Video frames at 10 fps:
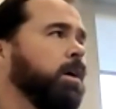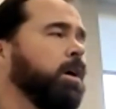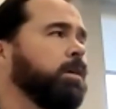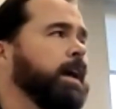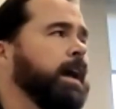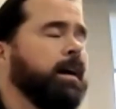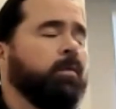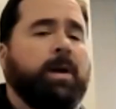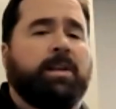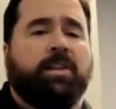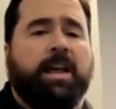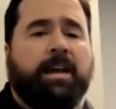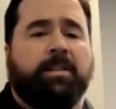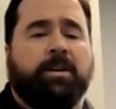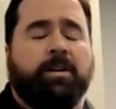all day on Wednesday
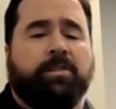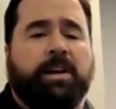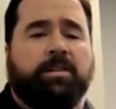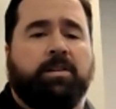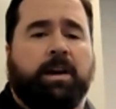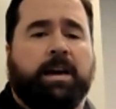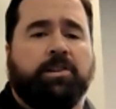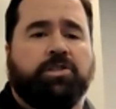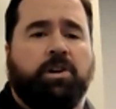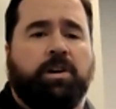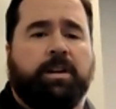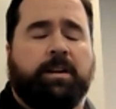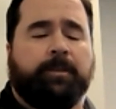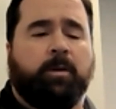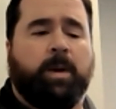and Thursday too to kind of show you the
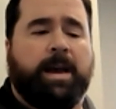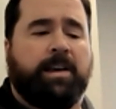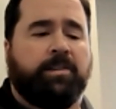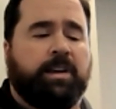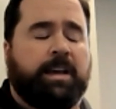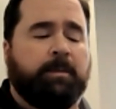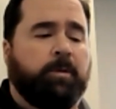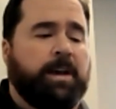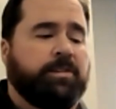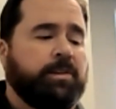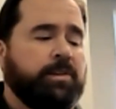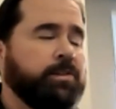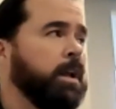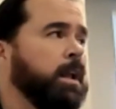different ways to get places.